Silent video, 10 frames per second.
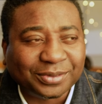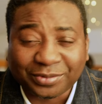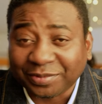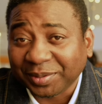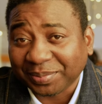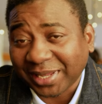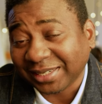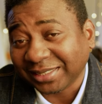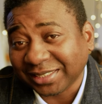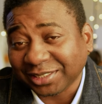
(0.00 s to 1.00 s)
we've been
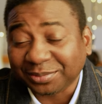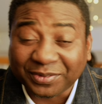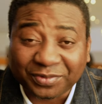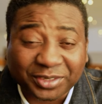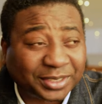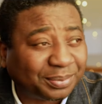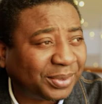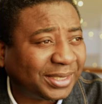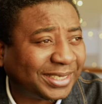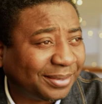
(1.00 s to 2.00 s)
planning this before the
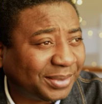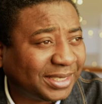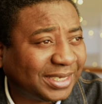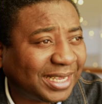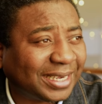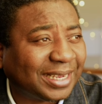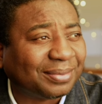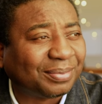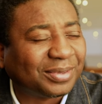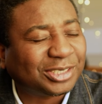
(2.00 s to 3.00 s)
pandemic, and
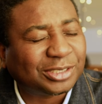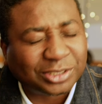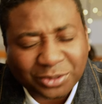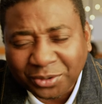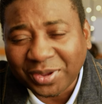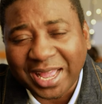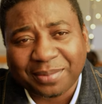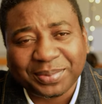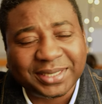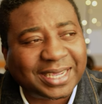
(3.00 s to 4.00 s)
I'm so
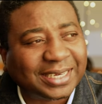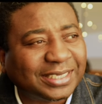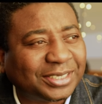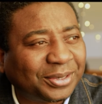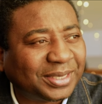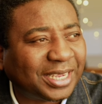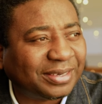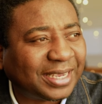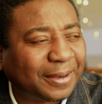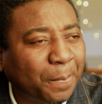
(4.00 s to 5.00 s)
happy that it turned out
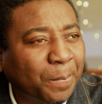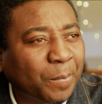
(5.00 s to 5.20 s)
that